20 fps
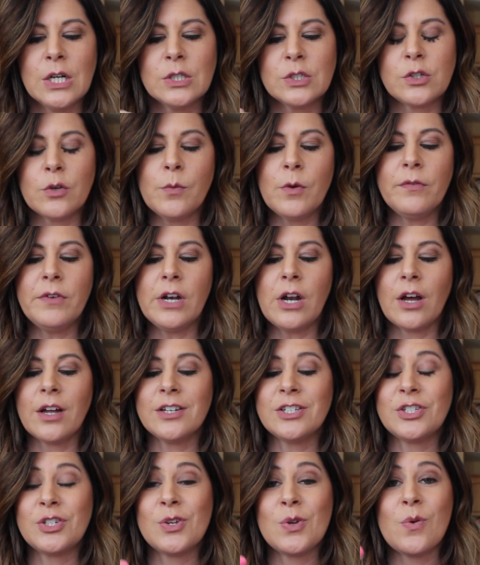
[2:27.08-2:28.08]
So moving
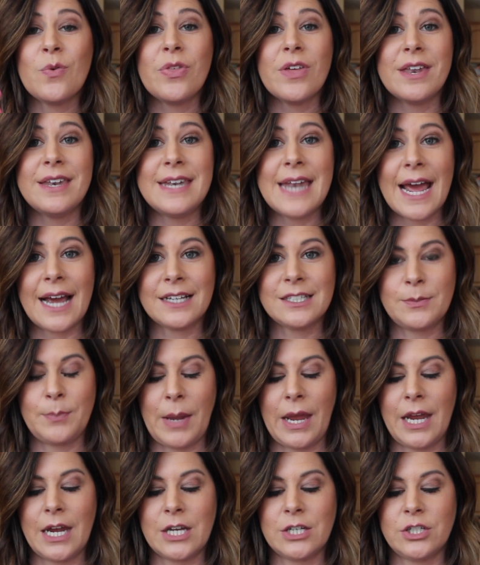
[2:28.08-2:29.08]
on to the next
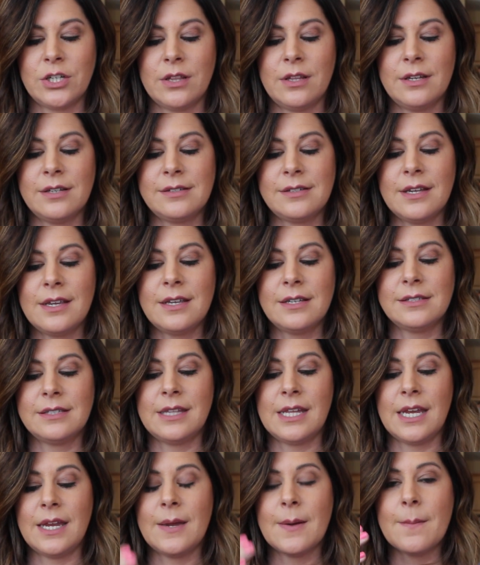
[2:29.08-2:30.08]
page, this is
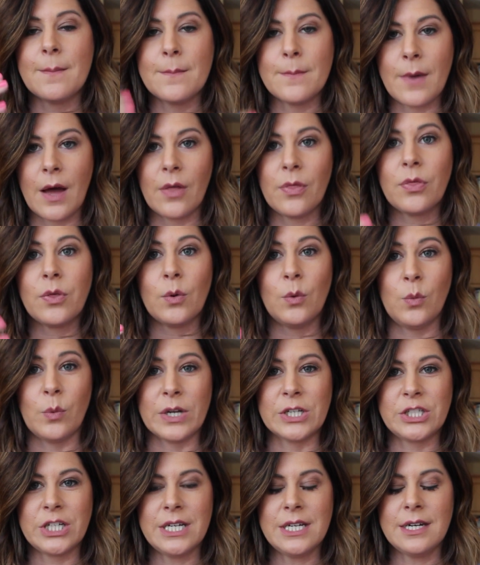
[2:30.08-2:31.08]
the month
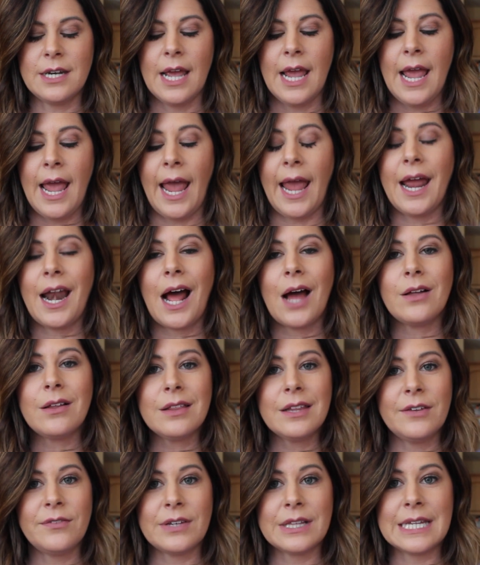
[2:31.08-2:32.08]
widget, and I'll
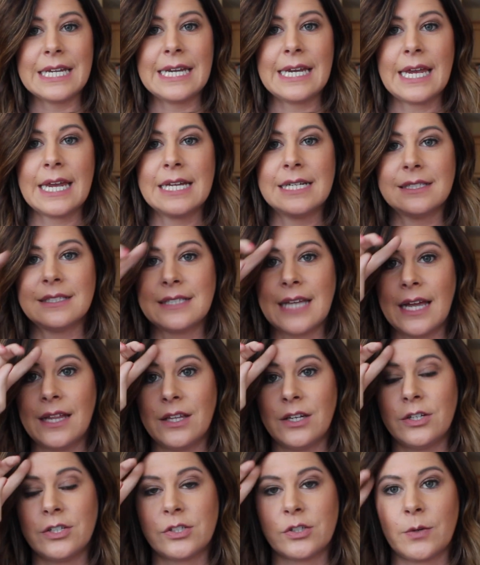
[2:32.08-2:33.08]
leave a link inside
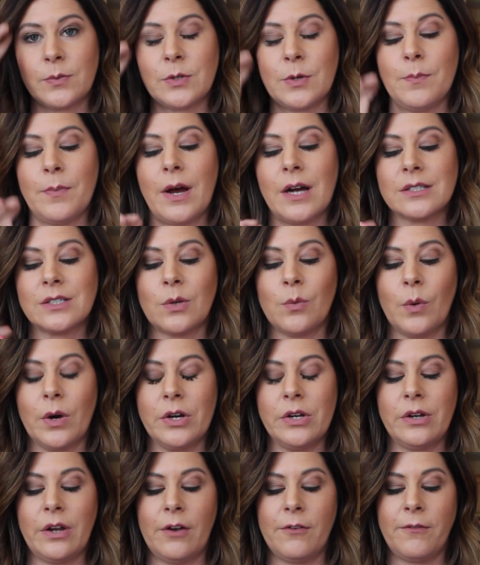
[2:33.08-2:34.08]
the description box and where
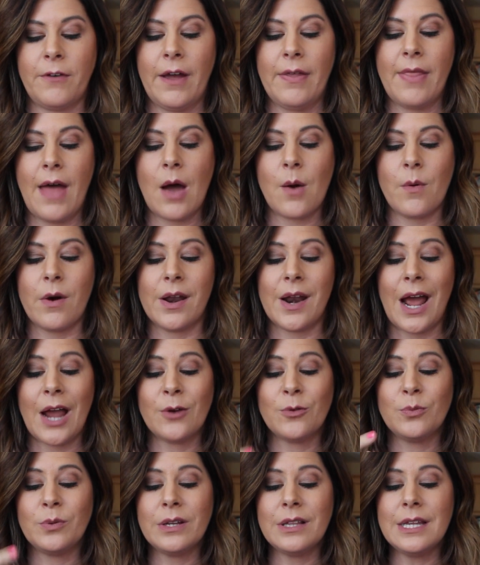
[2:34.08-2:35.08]
you can find that one. I
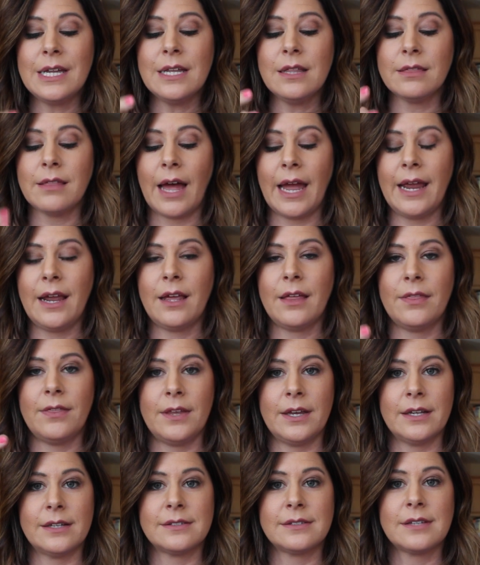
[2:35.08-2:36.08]
really like
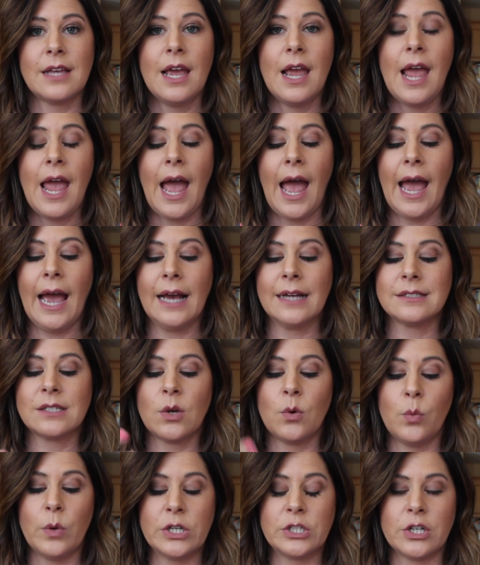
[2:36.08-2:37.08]
this as
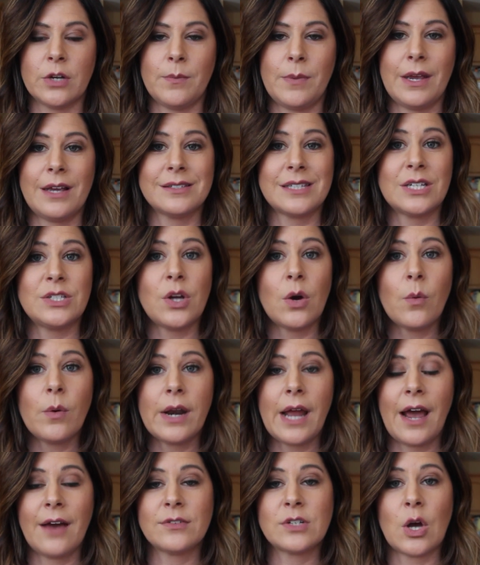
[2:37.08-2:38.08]
a widget because I don't
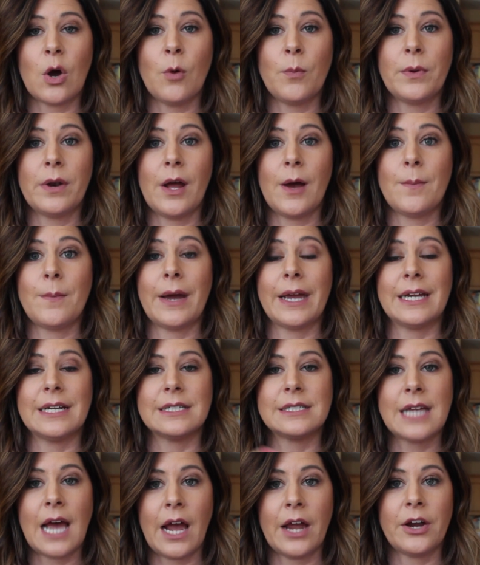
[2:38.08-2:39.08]
want to have to open up my
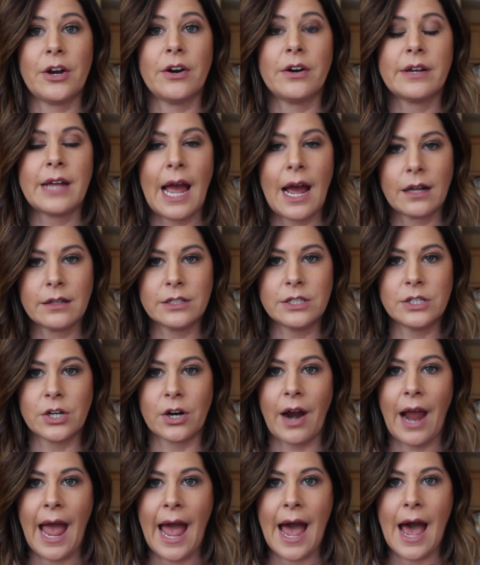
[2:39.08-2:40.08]
entire
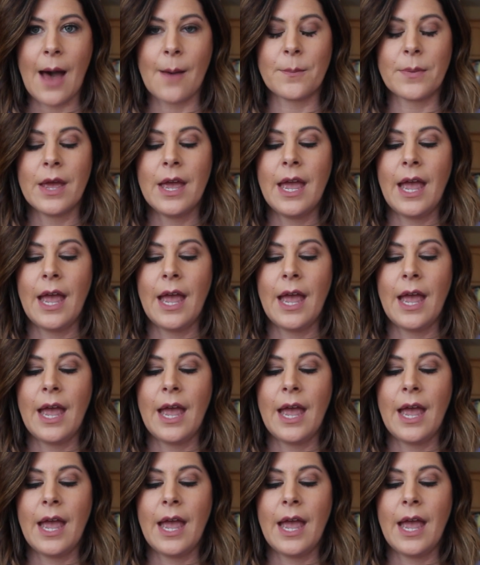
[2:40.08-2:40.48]
calendar app.